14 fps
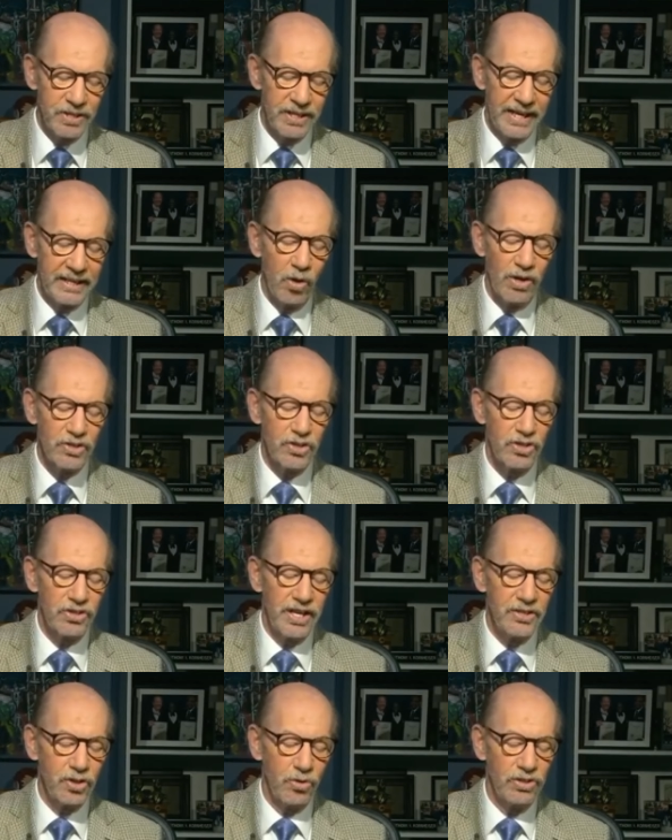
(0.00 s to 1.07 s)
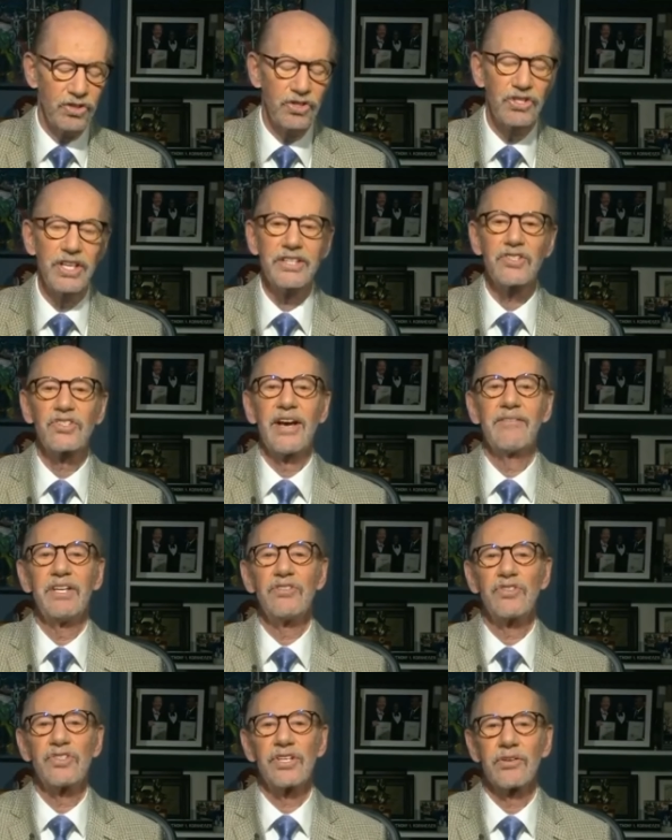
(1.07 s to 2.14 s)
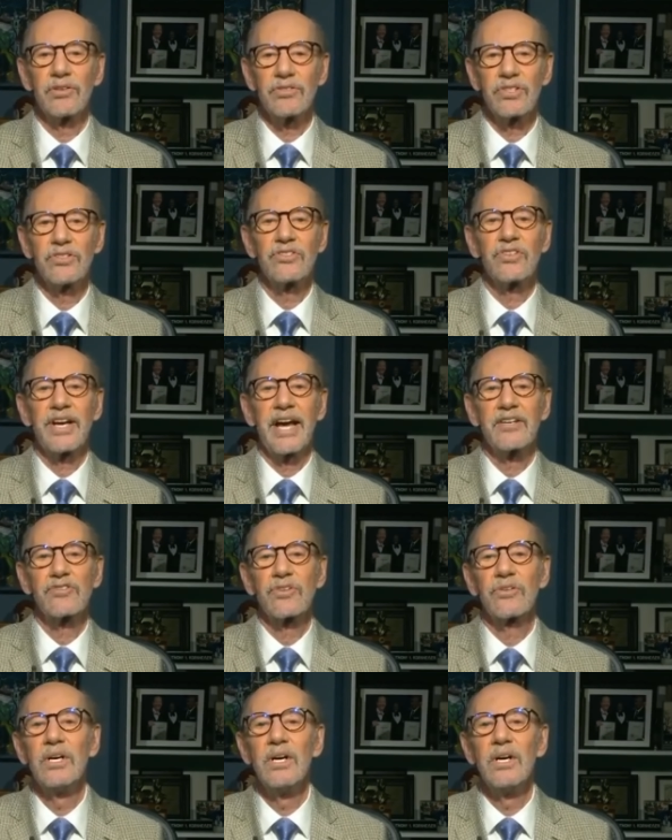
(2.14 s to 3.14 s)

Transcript: and they lost because they scored 6, 7, and 0. It's a disaster.